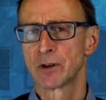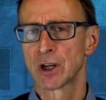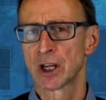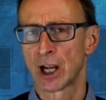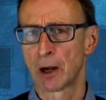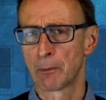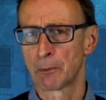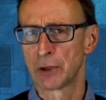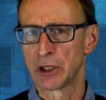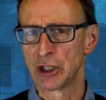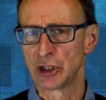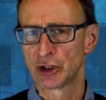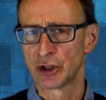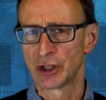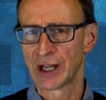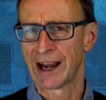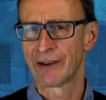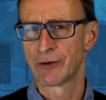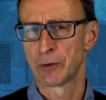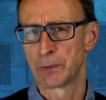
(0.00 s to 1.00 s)
companies should
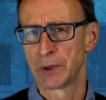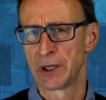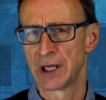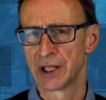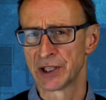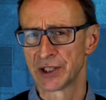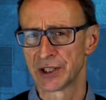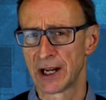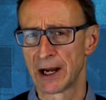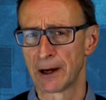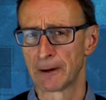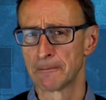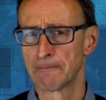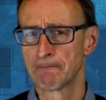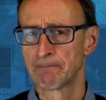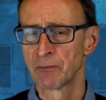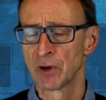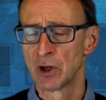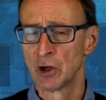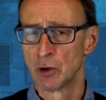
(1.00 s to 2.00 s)
have a PSL.
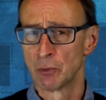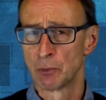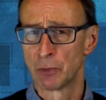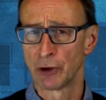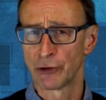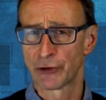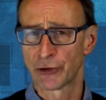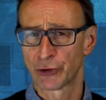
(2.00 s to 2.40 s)
But